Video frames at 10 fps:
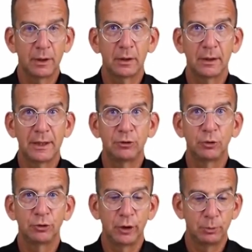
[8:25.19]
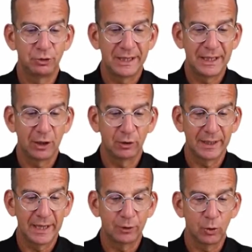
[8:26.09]
Well, let's use kubectl
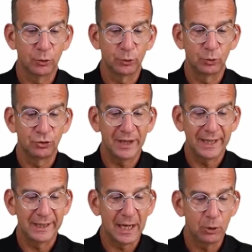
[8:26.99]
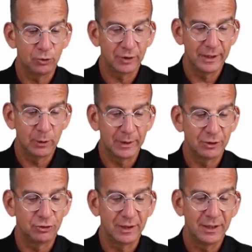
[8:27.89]
get all to check it out, and you
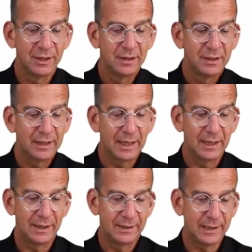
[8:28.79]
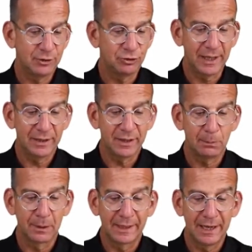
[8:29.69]
can see that the second
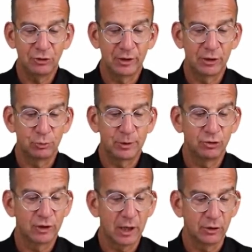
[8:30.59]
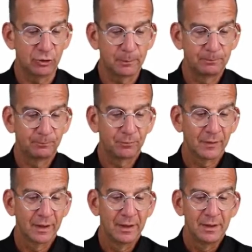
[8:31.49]
application has been started.
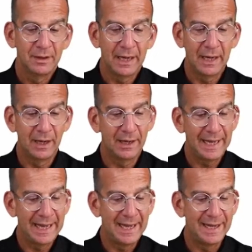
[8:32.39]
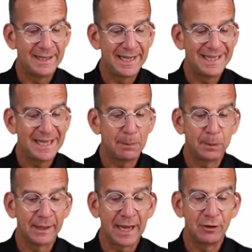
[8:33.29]
And in the
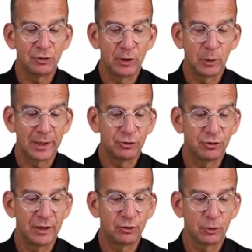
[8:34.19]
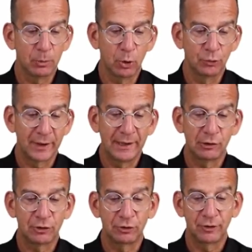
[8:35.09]
application you can see some
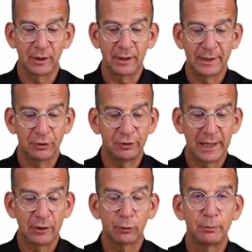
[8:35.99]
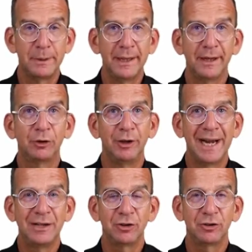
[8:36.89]
containers are still in a state of being
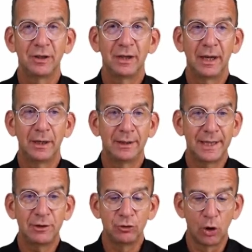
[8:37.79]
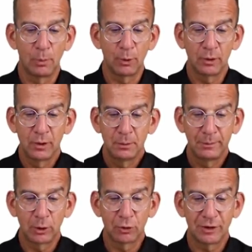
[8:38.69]
created. That is normal
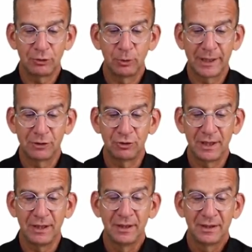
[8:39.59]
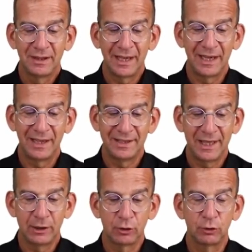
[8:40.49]
because, as you can see,
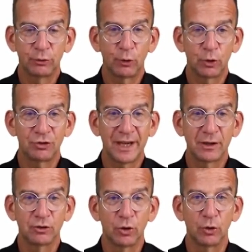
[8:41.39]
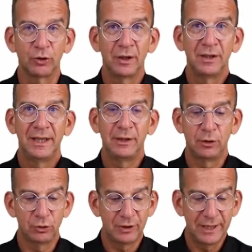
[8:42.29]
they're just 4 seconds old. It
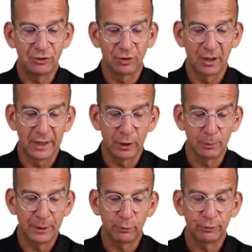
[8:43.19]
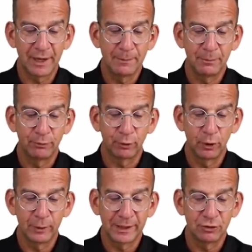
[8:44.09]
just needs a little bit of time
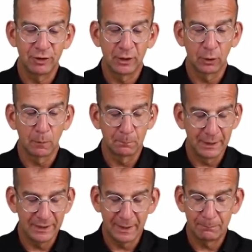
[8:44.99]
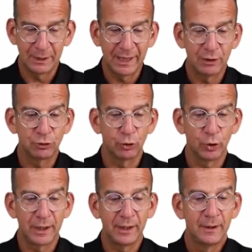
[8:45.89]
before you can see the complete application
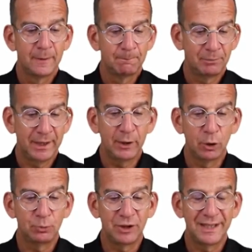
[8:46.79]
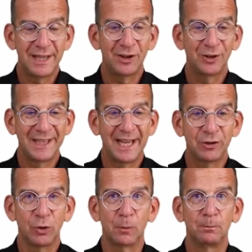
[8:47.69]
running in kubectl
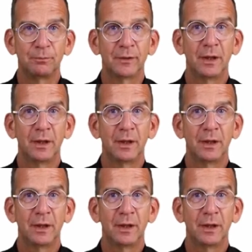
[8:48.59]
get all.